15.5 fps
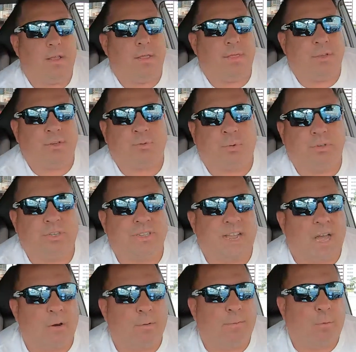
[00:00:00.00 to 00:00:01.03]
This was
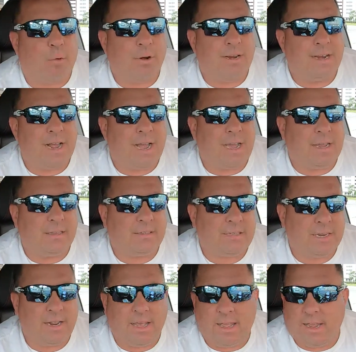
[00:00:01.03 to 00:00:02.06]
$1.49
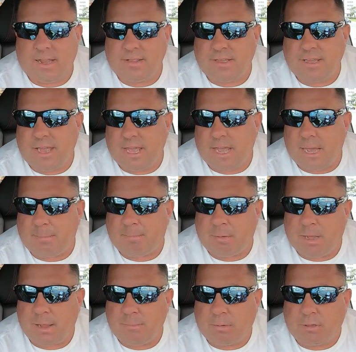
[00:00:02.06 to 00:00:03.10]
today on the app.
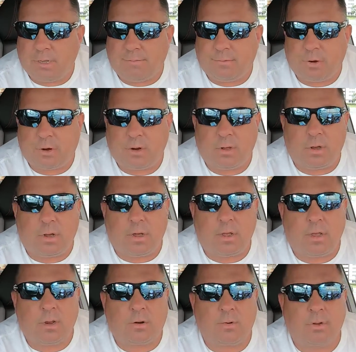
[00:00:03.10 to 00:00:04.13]
I believe they're going to
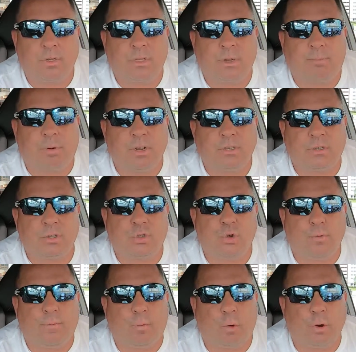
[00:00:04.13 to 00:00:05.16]
increase the price to
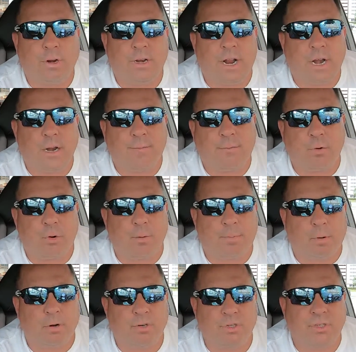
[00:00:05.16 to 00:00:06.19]
$2.49 if you were to
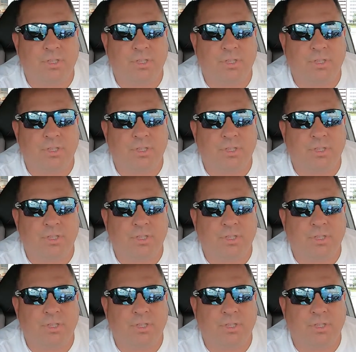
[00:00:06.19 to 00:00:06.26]
purchase